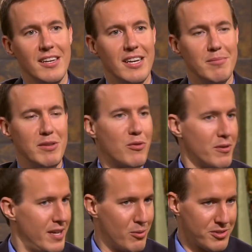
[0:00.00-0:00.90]
And
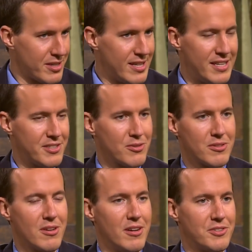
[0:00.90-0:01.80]
before that was a classical
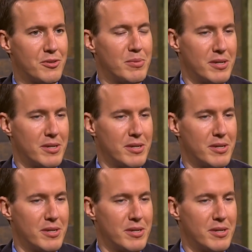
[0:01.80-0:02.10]
concert,